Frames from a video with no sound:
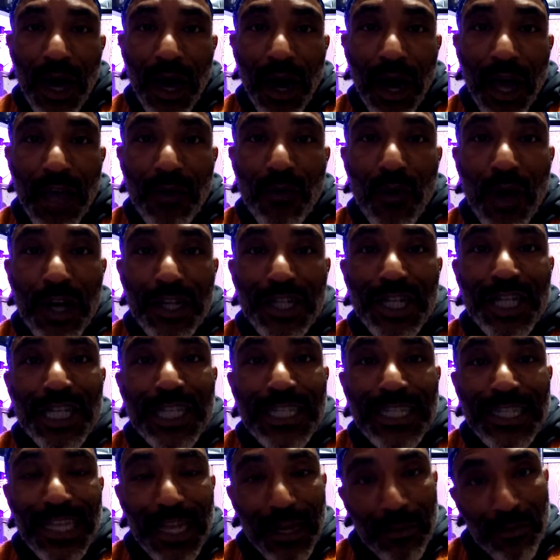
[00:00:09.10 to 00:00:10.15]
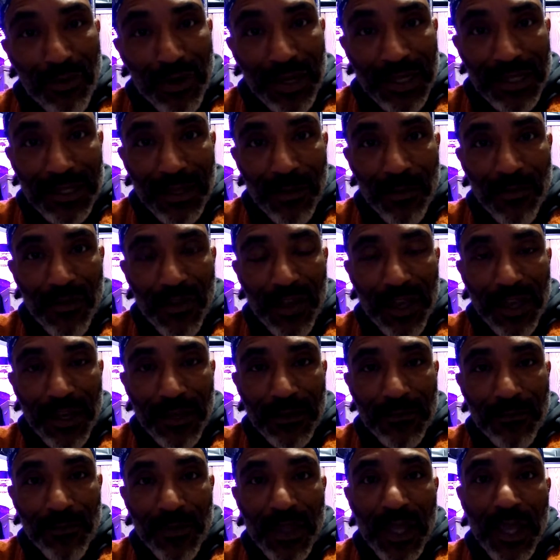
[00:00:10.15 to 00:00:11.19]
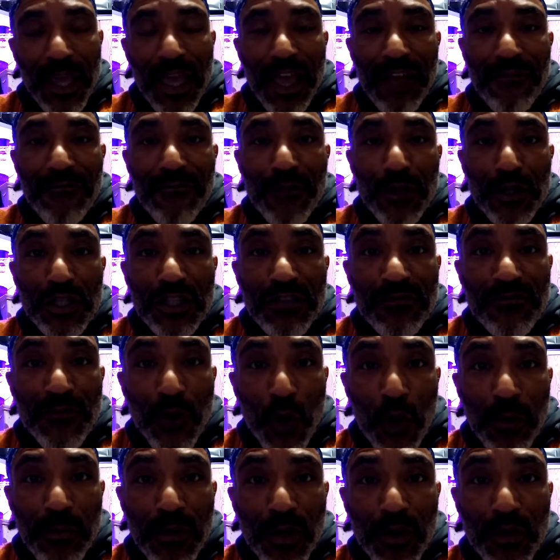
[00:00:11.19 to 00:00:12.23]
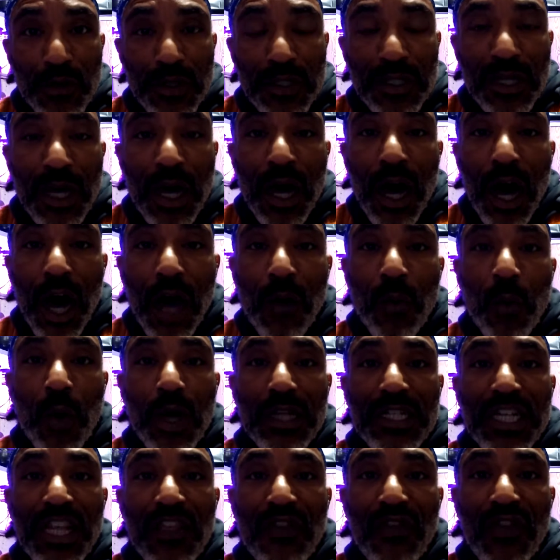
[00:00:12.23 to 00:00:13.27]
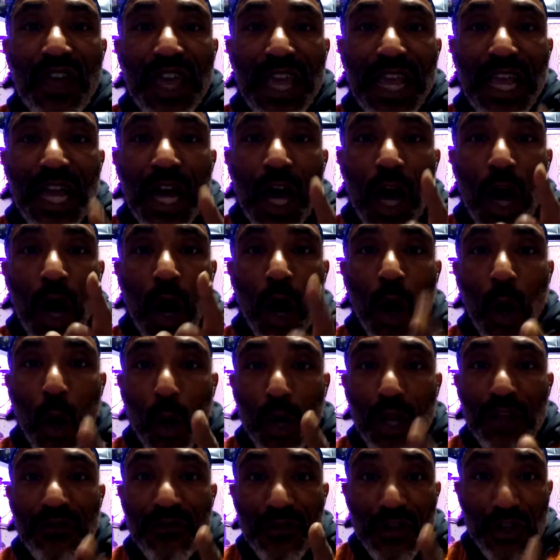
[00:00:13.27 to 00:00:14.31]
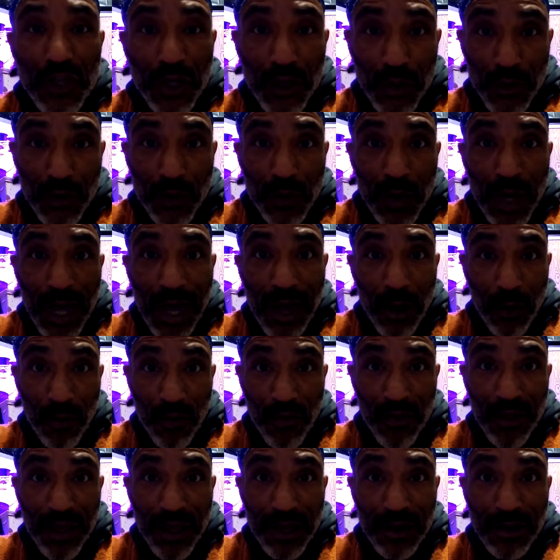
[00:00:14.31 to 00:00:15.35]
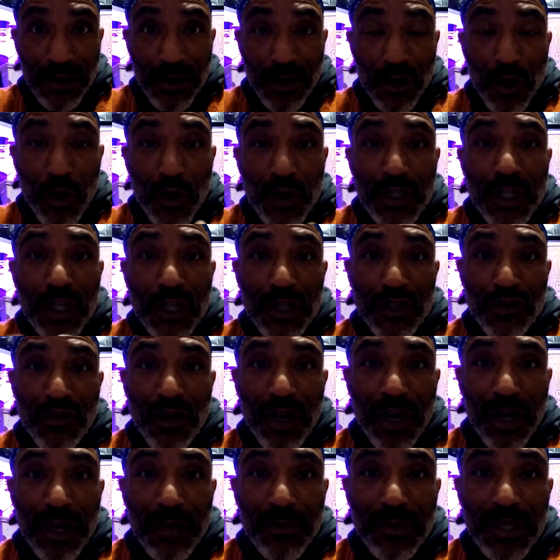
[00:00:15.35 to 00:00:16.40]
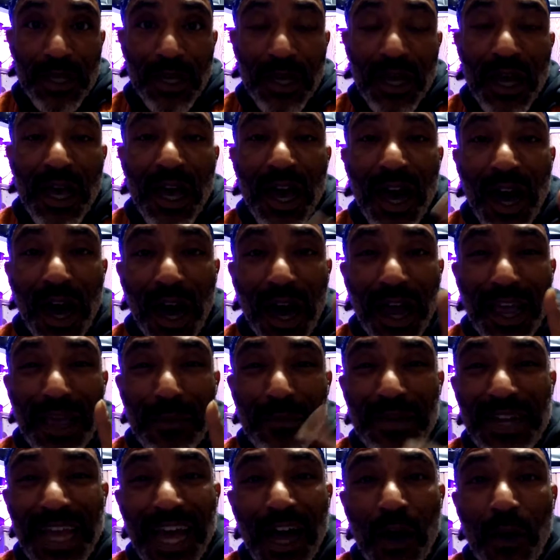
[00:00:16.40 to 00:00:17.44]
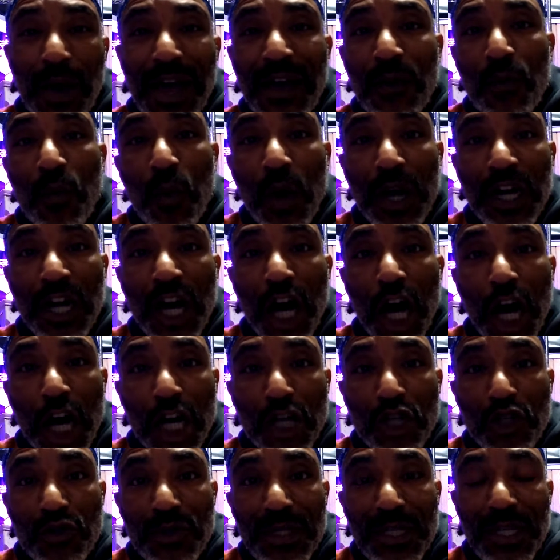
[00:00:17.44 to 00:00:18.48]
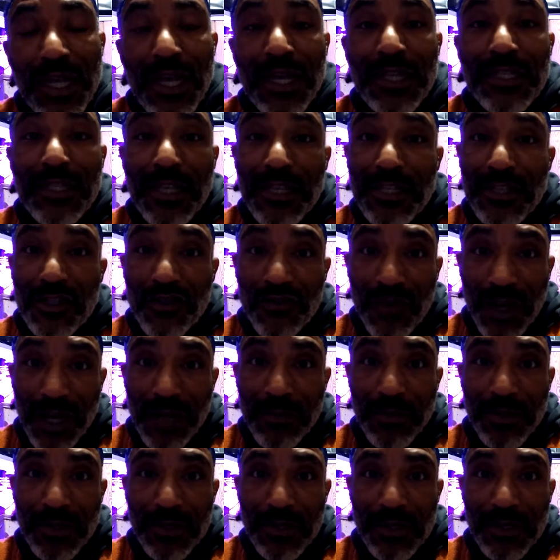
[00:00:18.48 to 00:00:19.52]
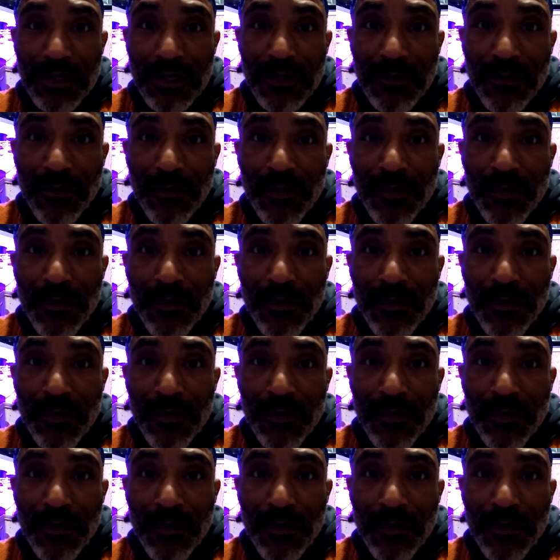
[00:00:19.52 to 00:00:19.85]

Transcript: I want to celebrate something, and first and foremost, I want to thank all of you out there who subscribed. I am now at 100 subscribers,